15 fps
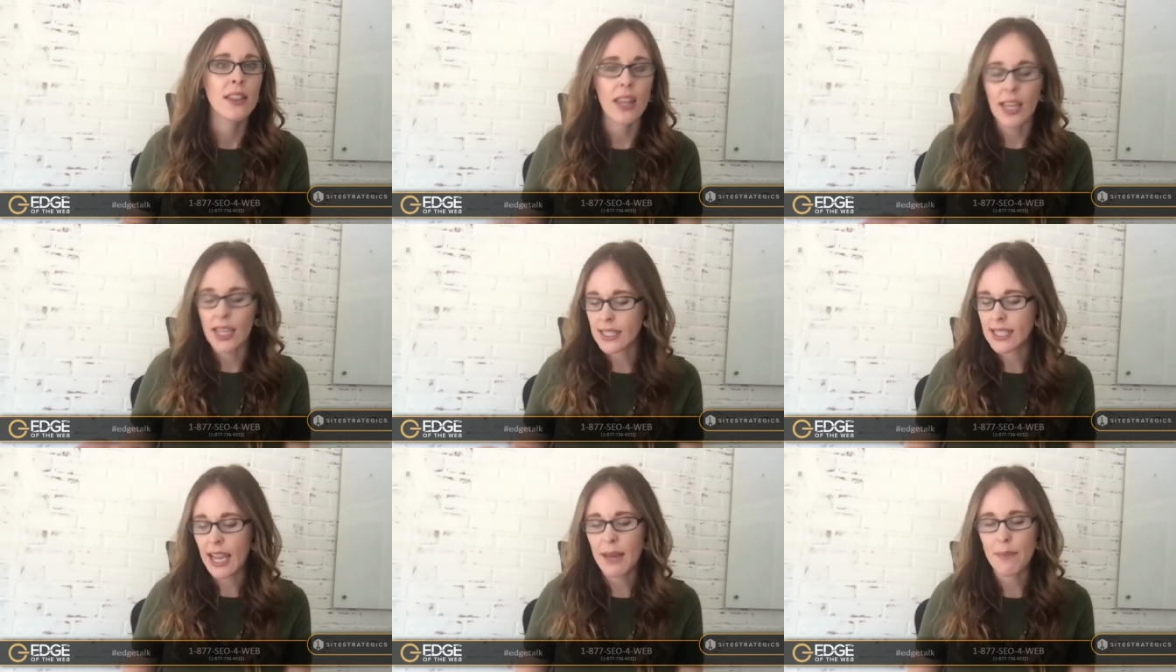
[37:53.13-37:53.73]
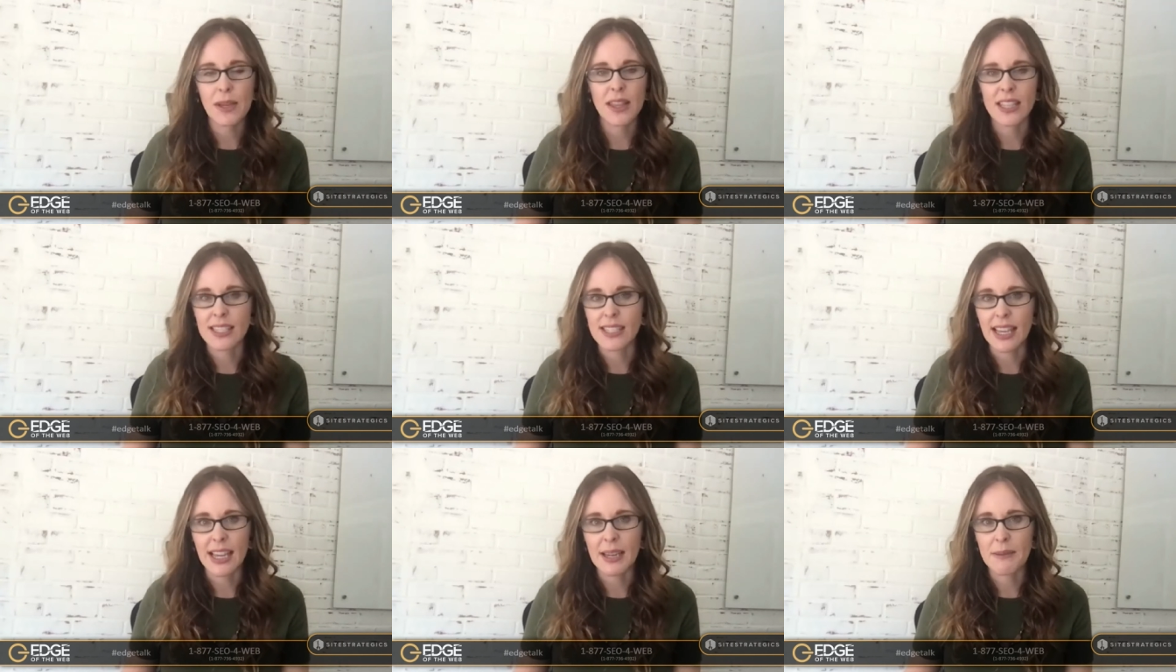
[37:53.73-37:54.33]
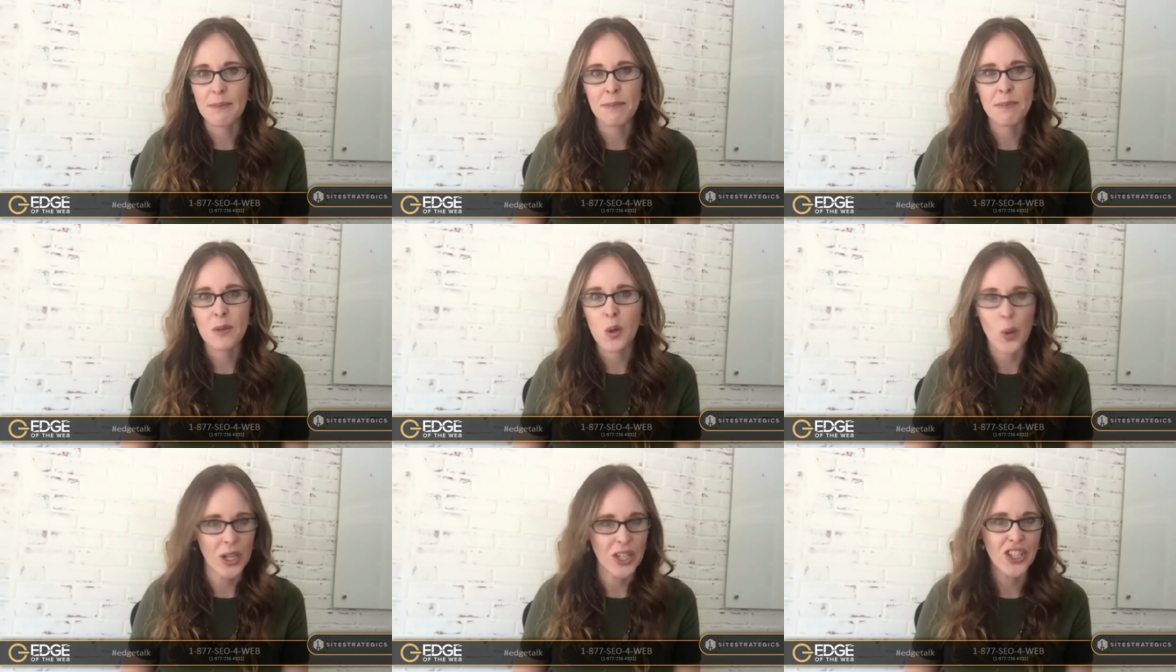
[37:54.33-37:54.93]
They can type in the
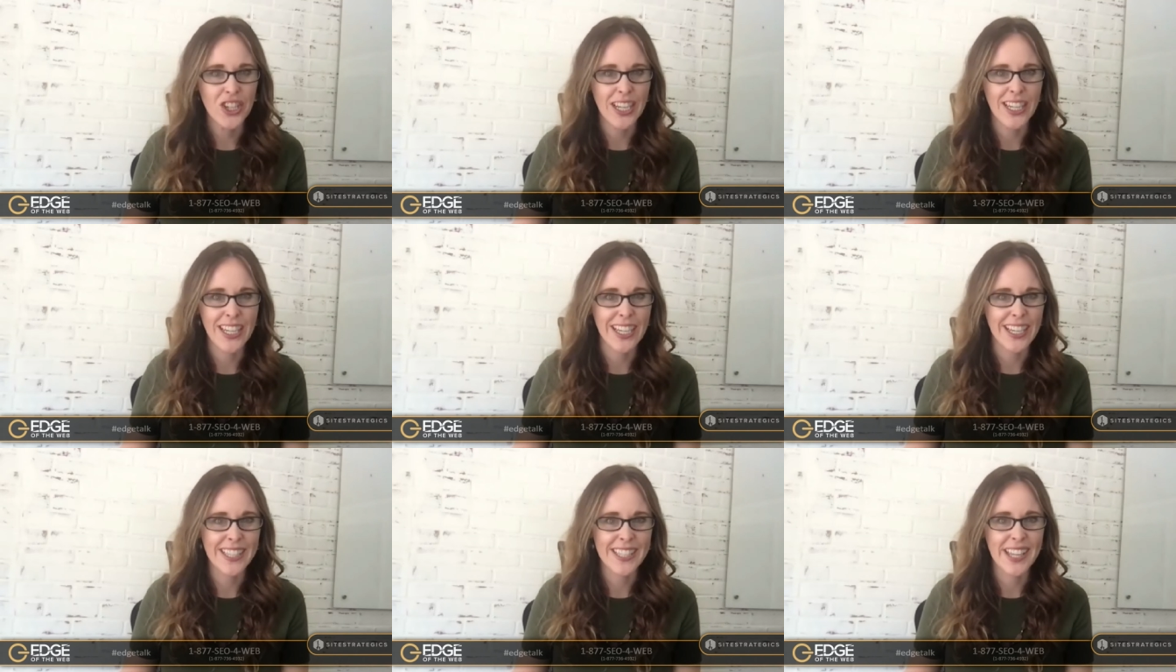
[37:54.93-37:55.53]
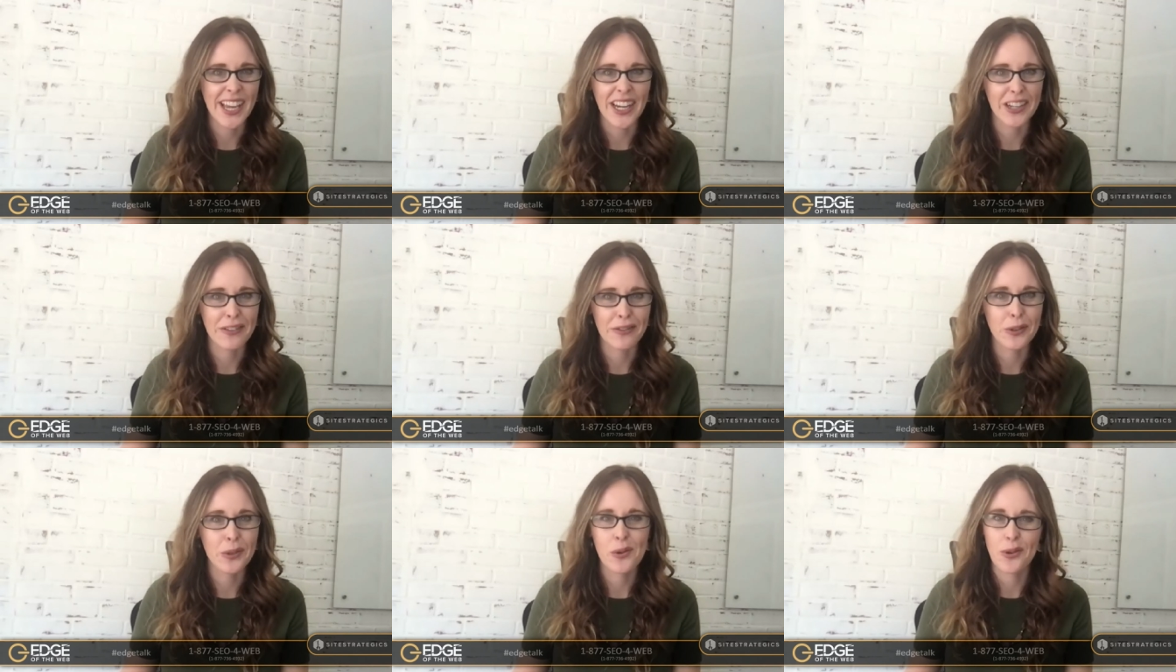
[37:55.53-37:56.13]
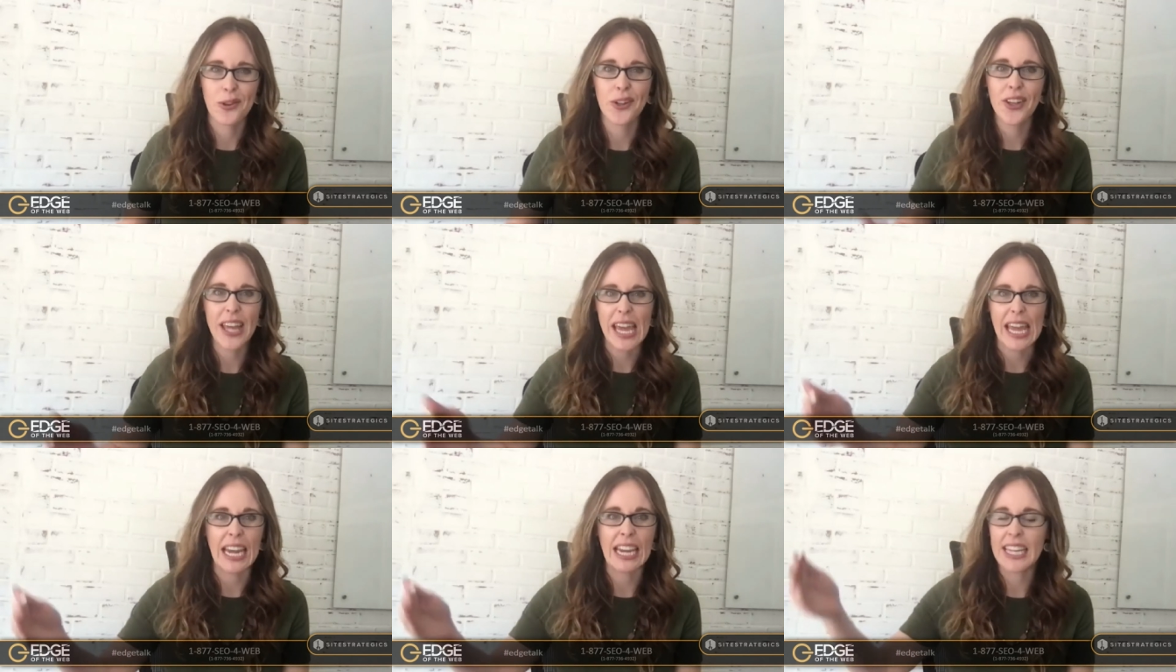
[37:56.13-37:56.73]
same question inside of Google
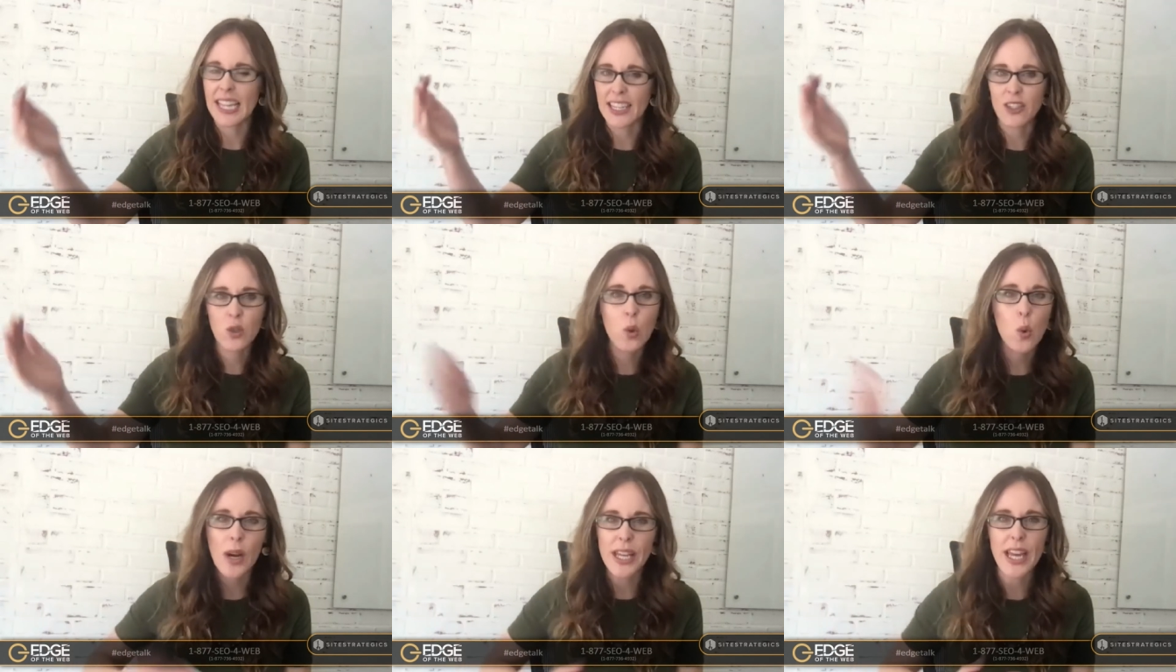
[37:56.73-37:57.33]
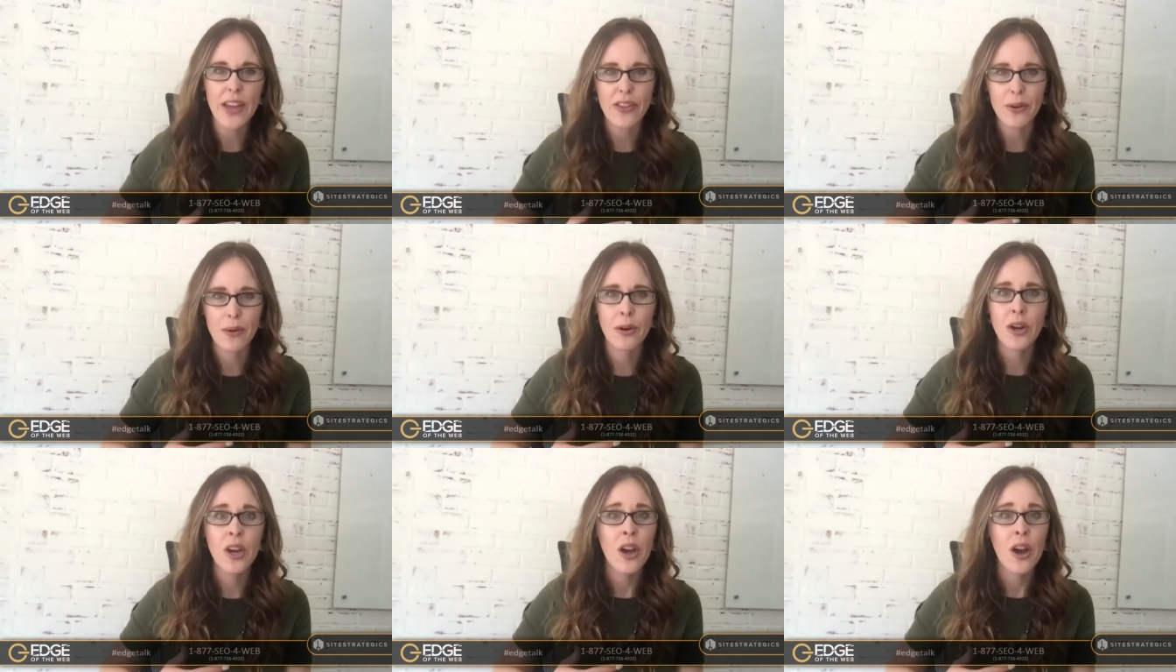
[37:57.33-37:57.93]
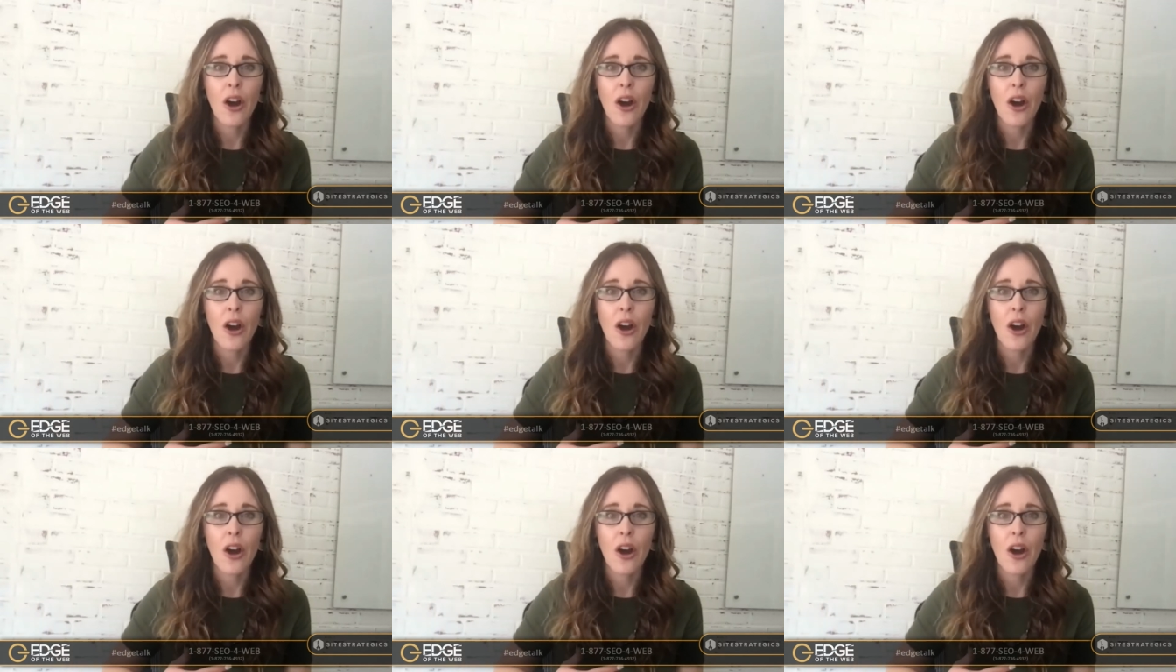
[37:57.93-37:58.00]
and get 20 other